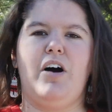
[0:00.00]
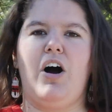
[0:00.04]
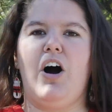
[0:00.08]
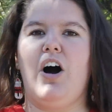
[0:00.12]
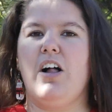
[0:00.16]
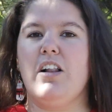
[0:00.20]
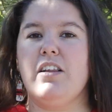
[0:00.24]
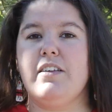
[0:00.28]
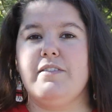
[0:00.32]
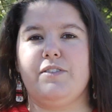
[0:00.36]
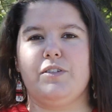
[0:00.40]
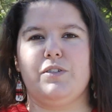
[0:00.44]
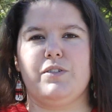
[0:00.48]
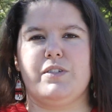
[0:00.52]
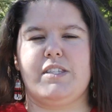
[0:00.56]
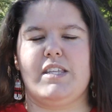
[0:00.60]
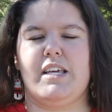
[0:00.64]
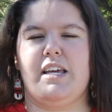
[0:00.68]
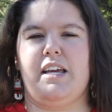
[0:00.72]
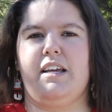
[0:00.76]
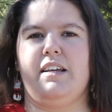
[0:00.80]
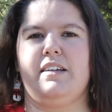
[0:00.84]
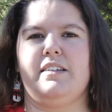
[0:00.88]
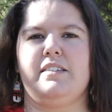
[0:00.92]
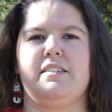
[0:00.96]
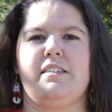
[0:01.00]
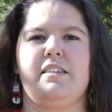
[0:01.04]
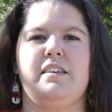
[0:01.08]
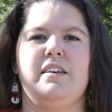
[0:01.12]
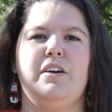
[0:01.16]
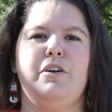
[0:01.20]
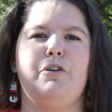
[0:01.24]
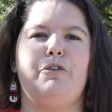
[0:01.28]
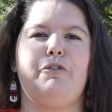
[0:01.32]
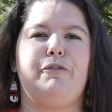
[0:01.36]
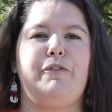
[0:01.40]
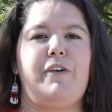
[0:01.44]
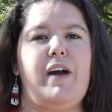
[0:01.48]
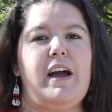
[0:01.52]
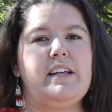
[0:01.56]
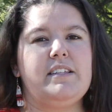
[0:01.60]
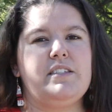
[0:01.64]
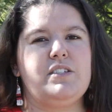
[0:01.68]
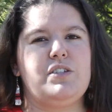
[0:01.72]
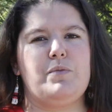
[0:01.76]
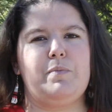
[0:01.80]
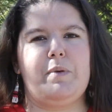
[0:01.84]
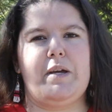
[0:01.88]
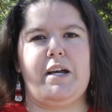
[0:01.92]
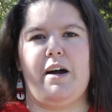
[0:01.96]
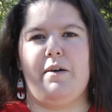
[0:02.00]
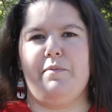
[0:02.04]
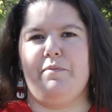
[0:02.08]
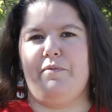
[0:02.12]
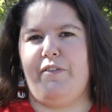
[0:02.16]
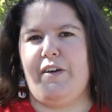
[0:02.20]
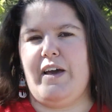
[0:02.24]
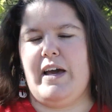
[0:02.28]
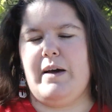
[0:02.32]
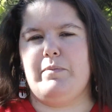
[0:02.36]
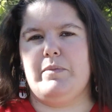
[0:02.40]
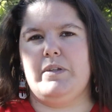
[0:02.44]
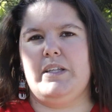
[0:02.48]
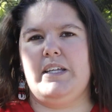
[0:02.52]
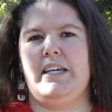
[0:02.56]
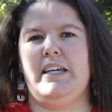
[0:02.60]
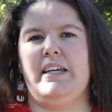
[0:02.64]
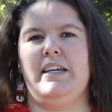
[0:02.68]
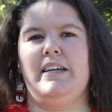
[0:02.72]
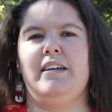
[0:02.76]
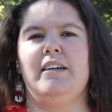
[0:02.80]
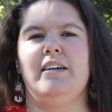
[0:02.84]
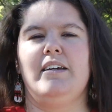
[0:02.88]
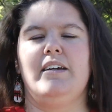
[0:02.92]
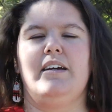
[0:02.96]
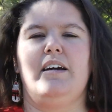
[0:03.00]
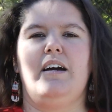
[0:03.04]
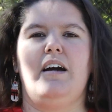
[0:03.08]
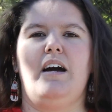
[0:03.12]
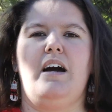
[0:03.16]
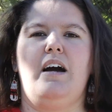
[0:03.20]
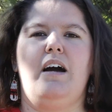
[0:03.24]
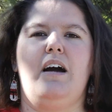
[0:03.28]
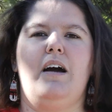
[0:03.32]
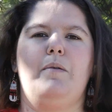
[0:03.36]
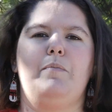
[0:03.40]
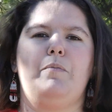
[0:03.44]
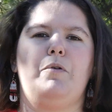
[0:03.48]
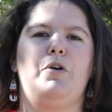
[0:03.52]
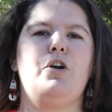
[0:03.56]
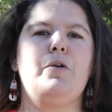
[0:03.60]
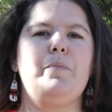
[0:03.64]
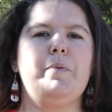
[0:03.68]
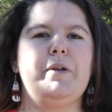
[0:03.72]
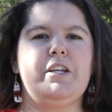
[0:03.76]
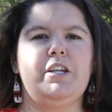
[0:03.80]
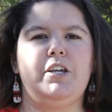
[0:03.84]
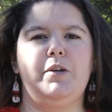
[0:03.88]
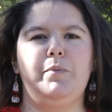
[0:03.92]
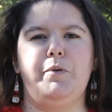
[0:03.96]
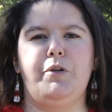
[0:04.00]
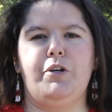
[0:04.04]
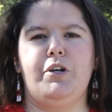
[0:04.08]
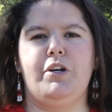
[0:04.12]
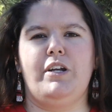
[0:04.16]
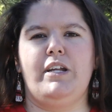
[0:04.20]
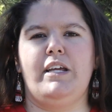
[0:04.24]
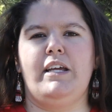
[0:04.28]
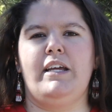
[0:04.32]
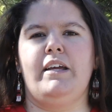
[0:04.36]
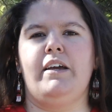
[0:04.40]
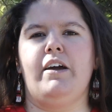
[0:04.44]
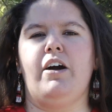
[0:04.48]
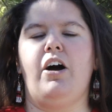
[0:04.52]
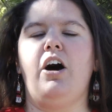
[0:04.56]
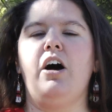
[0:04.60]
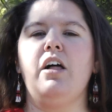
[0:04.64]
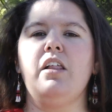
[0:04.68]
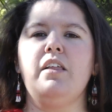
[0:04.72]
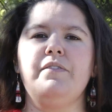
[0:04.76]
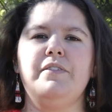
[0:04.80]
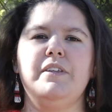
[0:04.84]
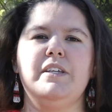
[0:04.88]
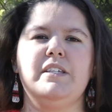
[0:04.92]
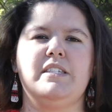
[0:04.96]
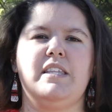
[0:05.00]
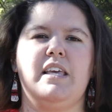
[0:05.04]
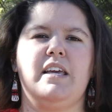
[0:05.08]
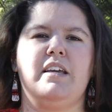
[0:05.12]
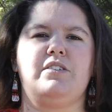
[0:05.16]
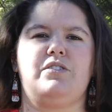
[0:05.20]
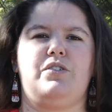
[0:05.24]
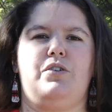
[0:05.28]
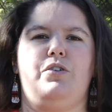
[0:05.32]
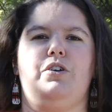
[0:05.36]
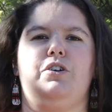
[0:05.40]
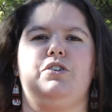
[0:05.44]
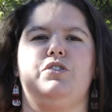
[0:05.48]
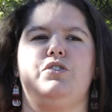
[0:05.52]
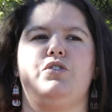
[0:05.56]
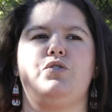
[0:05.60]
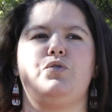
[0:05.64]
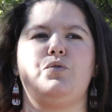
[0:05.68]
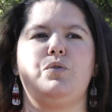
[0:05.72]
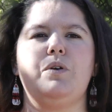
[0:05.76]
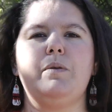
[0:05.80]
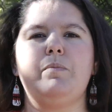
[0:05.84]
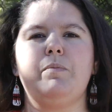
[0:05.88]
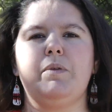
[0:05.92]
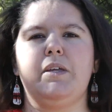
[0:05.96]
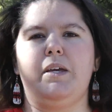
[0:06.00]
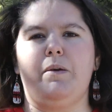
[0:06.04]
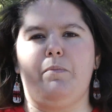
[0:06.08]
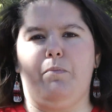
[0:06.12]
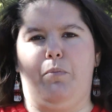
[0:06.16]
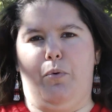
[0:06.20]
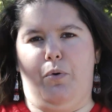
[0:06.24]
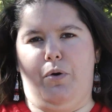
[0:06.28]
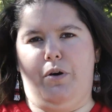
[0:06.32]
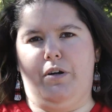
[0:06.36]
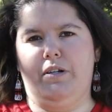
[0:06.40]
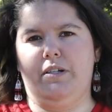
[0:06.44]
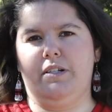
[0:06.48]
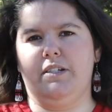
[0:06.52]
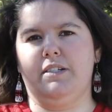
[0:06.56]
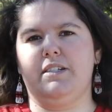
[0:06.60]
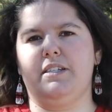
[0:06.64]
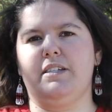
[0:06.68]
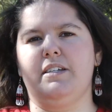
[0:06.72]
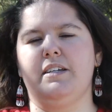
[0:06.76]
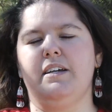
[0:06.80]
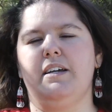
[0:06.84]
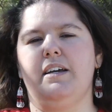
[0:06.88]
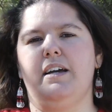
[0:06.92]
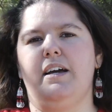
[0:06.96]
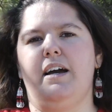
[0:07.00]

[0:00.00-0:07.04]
all of those things, friends who become family, urban community, all of these things are extremely important.